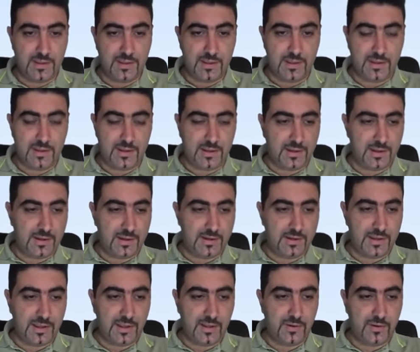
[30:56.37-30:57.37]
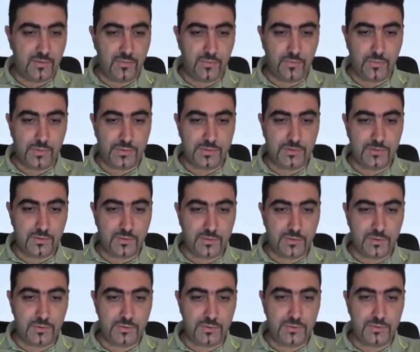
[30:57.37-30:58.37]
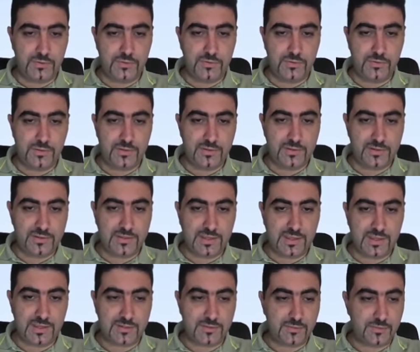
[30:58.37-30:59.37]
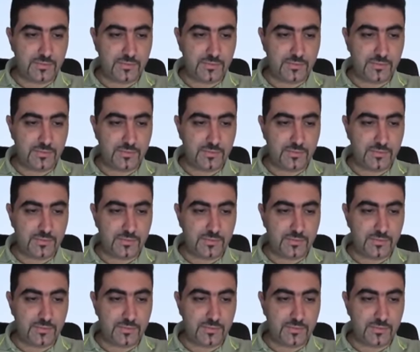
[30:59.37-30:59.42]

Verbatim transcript: Uh, now, what could you do in this case?